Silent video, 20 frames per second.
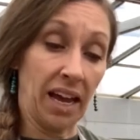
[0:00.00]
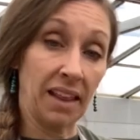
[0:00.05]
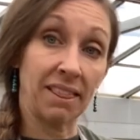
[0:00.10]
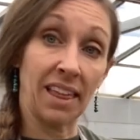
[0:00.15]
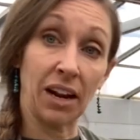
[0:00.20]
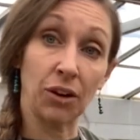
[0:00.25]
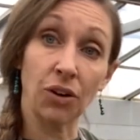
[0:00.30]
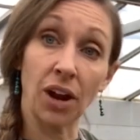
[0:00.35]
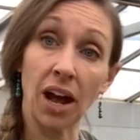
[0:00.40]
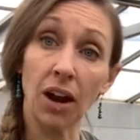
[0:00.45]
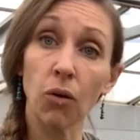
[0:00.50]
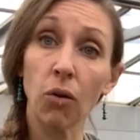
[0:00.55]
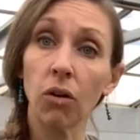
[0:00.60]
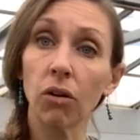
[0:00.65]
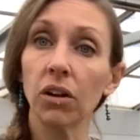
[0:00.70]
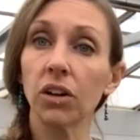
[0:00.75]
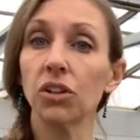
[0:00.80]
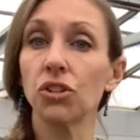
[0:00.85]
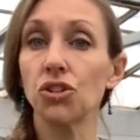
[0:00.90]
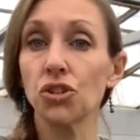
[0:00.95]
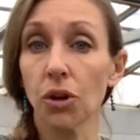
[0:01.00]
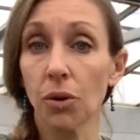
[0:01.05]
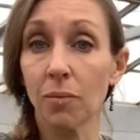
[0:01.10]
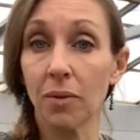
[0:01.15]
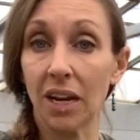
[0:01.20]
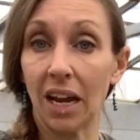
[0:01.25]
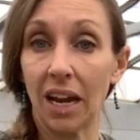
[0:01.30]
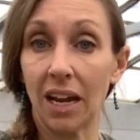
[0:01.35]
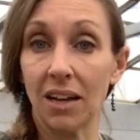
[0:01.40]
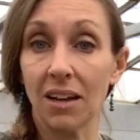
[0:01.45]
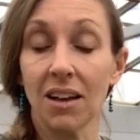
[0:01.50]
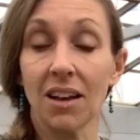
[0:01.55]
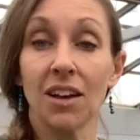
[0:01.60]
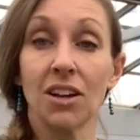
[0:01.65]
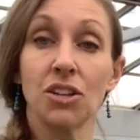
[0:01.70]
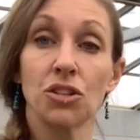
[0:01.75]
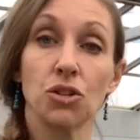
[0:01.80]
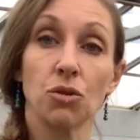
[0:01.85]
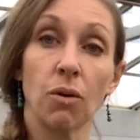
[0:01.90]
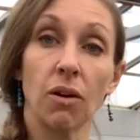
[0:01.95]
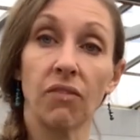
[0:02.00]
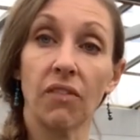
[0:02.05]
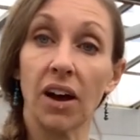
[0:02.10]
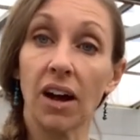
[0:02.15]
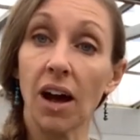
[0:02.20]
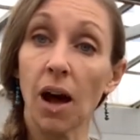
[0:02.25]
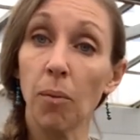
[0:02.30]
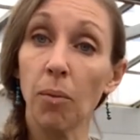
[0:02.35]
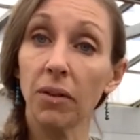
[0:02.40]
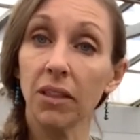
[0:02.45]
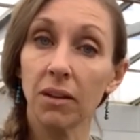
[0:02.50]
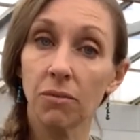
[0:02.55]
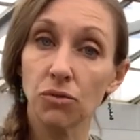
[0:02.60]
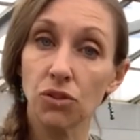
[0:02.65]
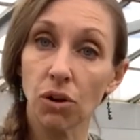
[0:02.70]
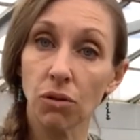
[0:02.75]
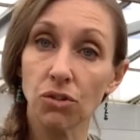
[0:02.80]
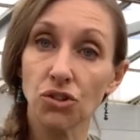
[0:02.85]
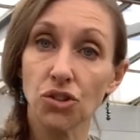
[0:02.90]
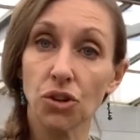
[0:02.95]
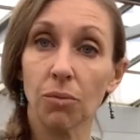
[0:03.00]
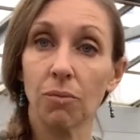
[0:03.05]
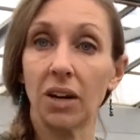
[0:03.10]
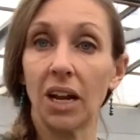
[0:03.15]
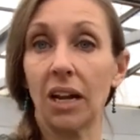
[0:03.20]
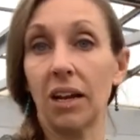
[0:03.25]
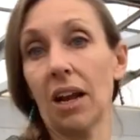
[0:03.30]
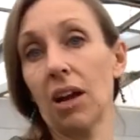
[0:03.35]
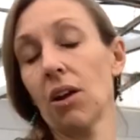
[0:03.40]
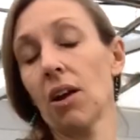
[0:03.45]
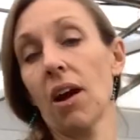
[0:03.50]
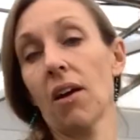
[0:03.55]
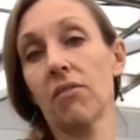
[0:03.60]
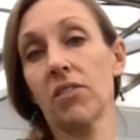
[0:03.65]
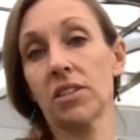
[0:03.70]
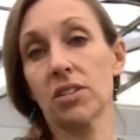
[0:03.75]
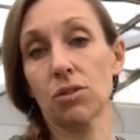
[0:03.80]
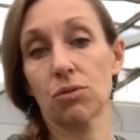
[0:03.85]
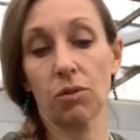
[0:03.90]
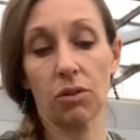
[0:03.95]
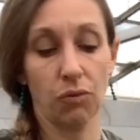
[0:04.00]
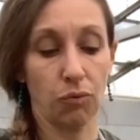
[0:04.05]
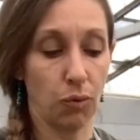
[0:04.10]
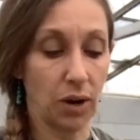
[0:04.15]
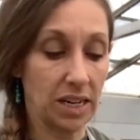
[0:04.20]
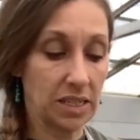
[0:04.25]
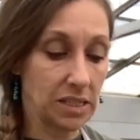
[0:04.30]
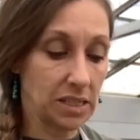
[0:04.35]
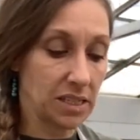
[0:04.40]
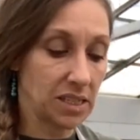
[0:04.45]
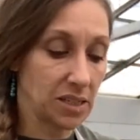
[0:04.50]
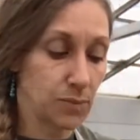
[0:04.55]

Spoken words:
They're not all going to germinate. So if a couple of them don't germinate, now you have this sort of wasted